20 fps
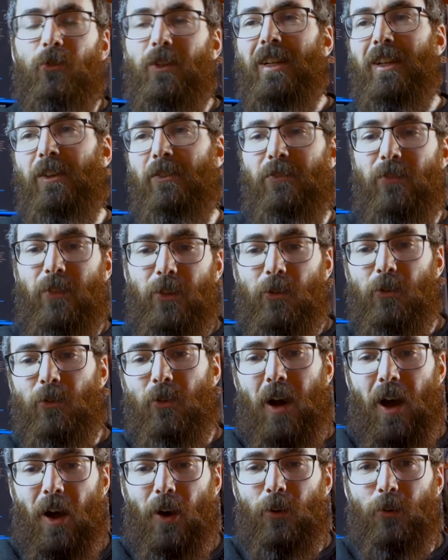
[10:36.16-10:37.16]
really figure
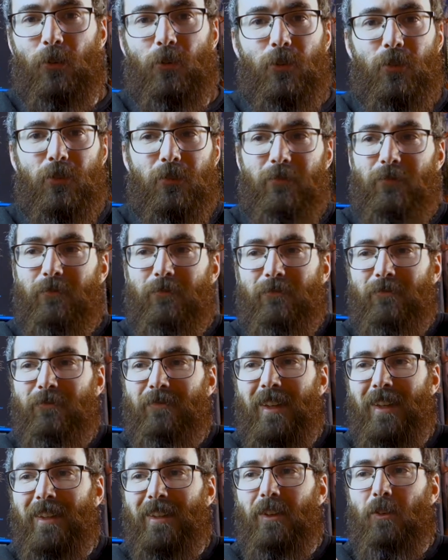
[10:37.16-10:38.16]
out,
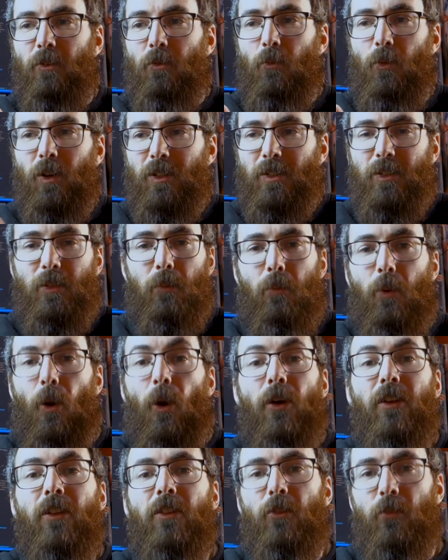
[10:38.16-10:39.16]
like, what's the
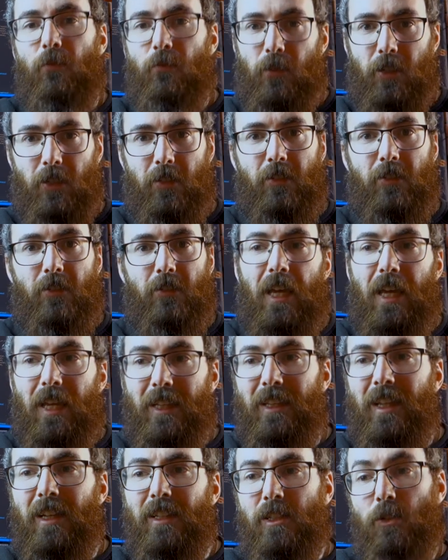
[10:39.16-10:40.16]
point of this?
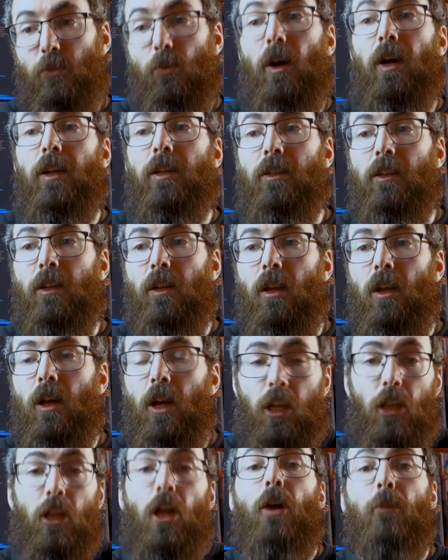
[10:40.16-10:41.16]
And that's quite
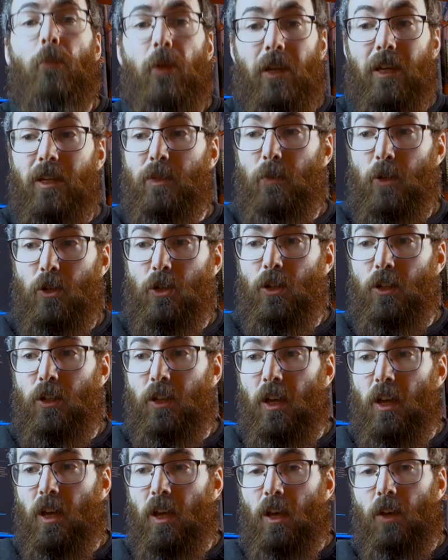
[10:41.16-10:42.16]
alarming,
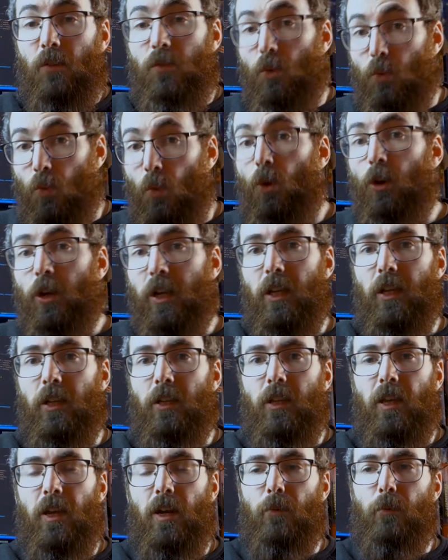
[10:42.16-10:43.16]
especially if you're working in
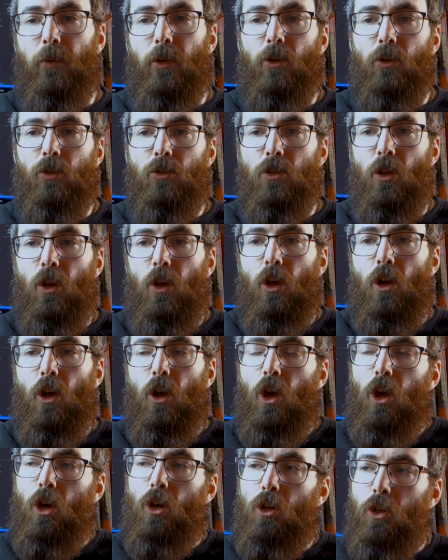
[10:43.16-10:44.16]
there, because
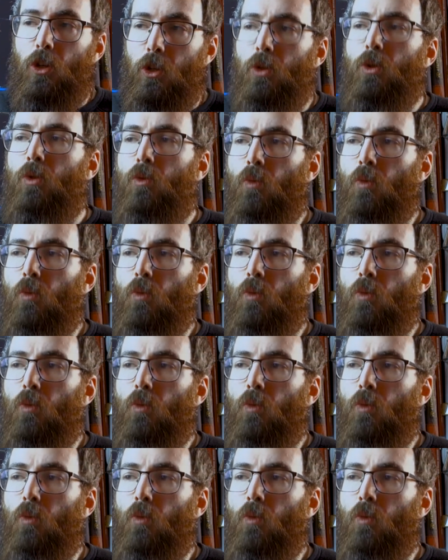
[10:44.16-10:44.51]
you